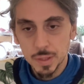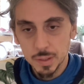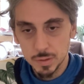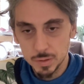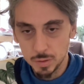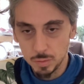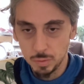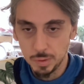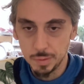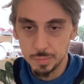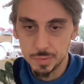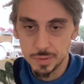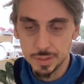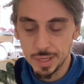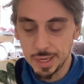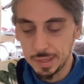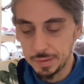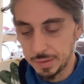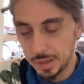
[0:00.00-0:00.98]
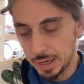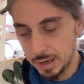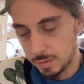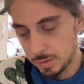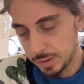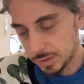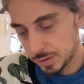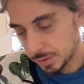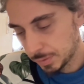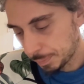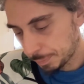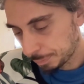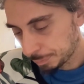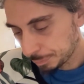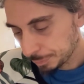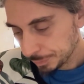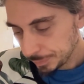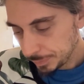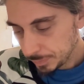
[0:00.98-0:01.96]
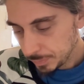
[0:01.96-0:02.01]
So what I'm saying there is
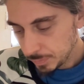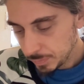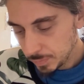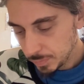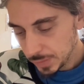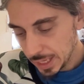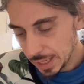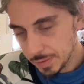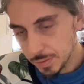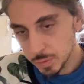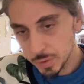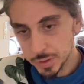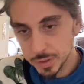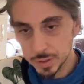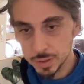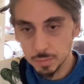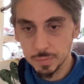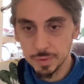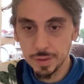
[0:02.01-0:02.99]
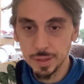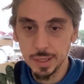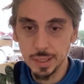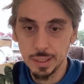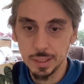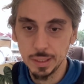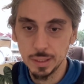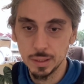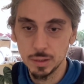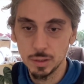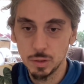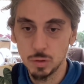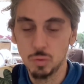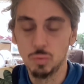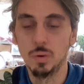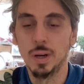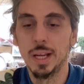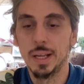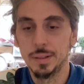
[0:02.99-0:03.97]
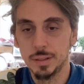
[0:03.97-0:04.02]
something
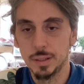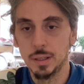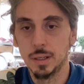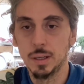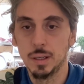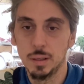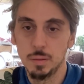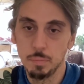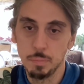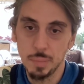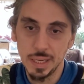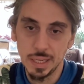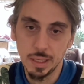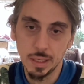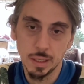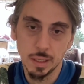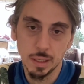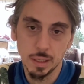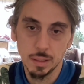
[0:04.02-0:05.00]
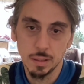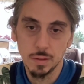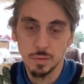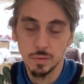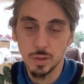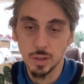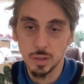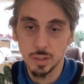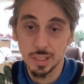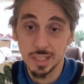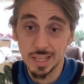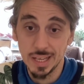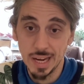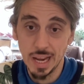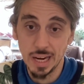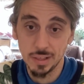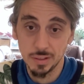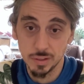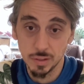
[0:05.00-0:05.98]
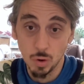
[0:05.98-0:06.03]
greater and bigger that
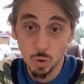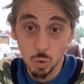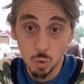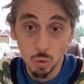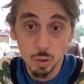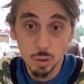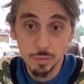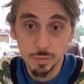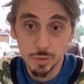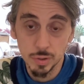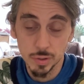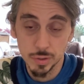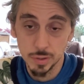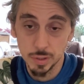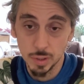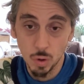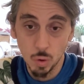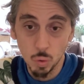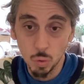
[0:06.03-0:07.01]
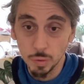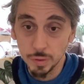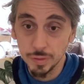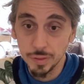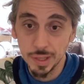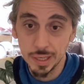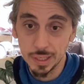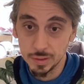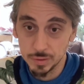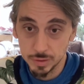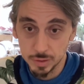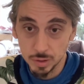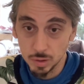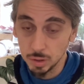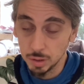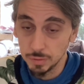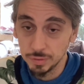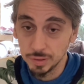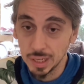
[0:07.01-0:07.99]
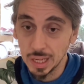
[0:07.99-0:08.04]
connects all of us and all things and
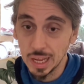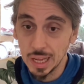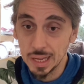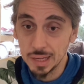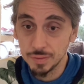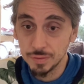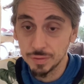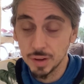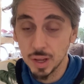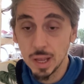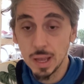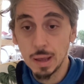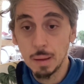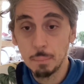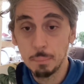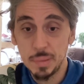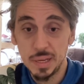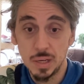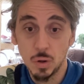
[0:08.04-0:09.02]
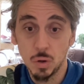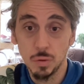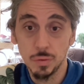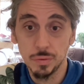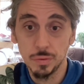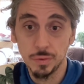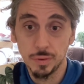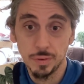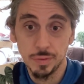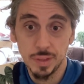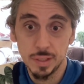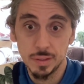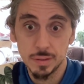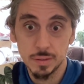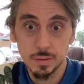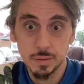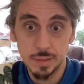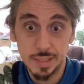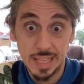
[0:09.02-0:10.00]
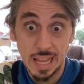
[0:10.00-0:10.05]
all of life, beyond
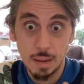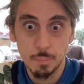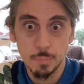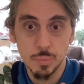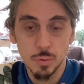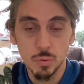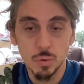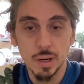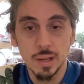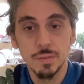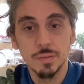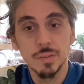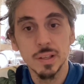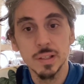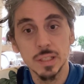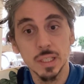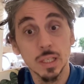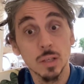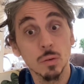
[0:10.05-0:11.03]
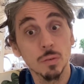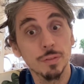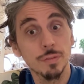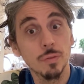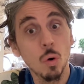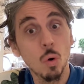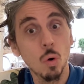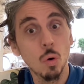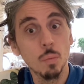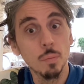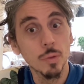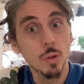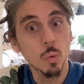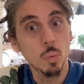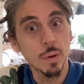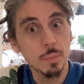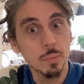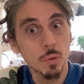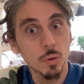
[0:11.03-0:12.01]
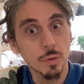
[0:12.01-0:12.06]
this temporary physical form that
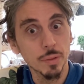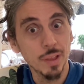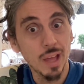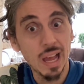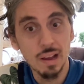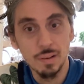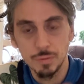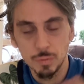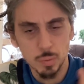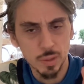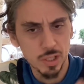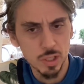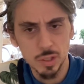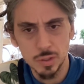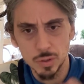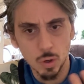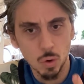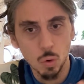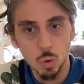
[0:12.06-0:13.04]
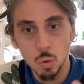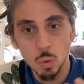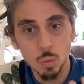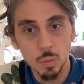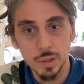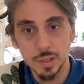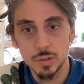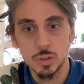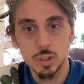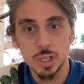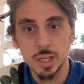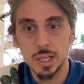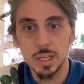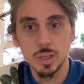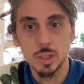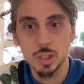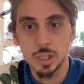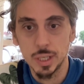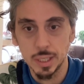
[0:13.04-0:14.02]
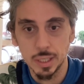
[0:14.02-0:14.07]
we both have, which is always
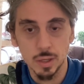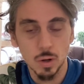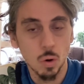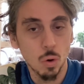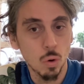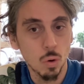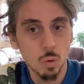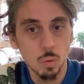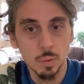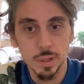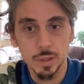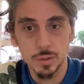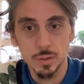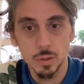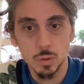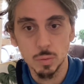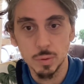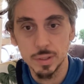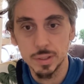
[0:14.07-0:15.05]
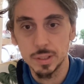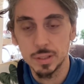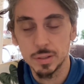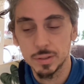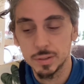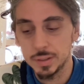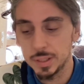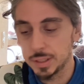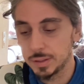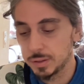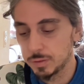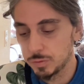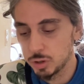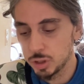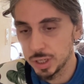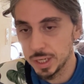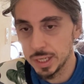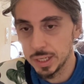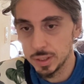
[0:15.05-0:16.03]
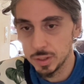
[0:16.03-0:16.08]
changing, always, always in a state of
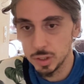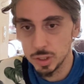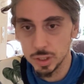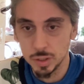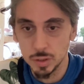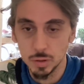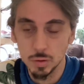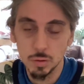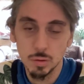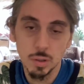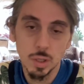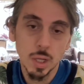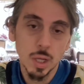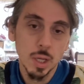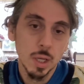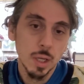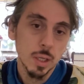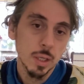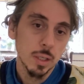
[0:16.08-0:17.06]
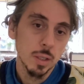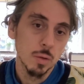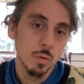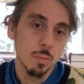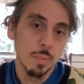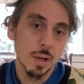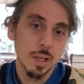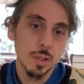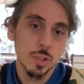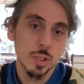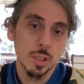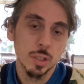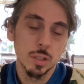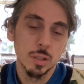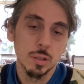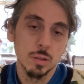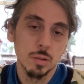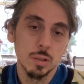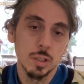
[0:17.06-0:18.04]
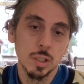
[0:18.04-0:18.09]
change. You know, you
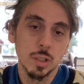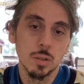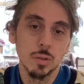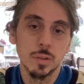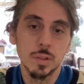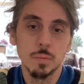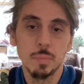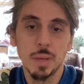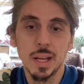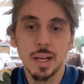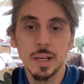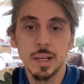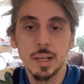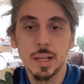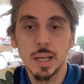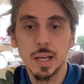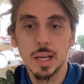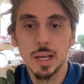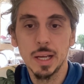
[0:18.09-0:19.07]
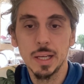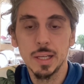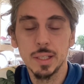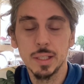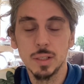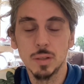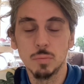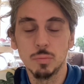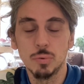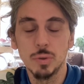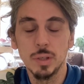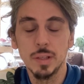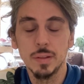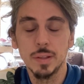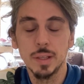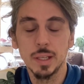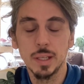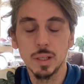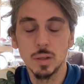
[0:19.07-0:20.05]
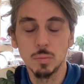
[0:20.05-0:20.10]
imagine you go to bed at night, you're
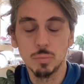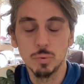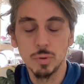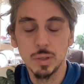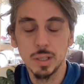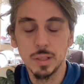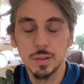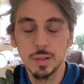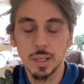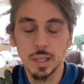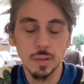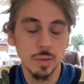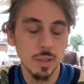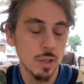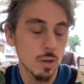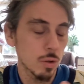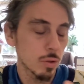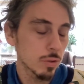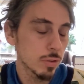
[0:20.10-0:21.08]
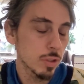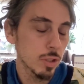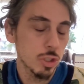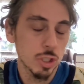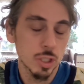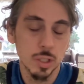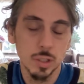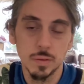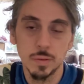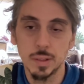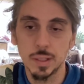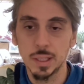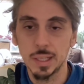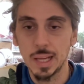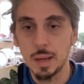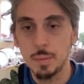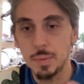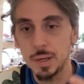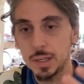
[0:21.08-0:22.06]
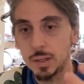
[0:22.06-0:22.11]
breathing the oxygen, the
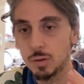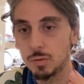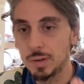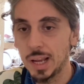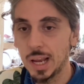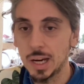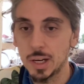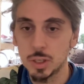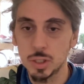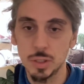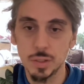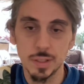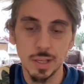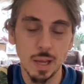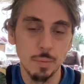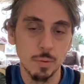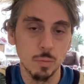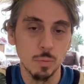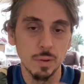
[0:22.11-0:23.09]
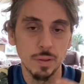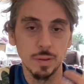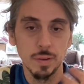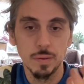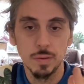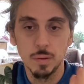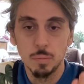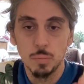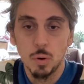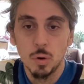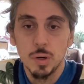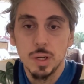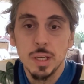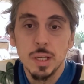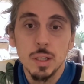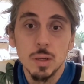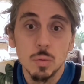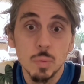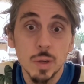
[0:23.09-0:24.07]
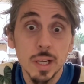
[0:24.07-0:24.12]
chemical reactions happen within the body,
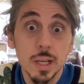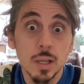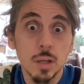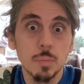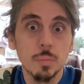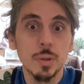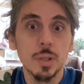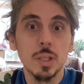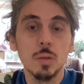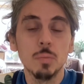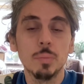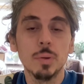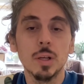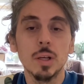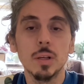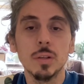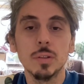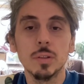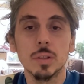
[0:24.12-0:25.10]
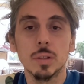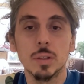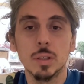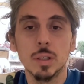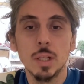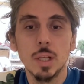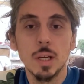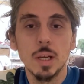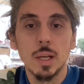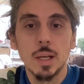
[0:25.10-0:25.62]
you wake up a new person.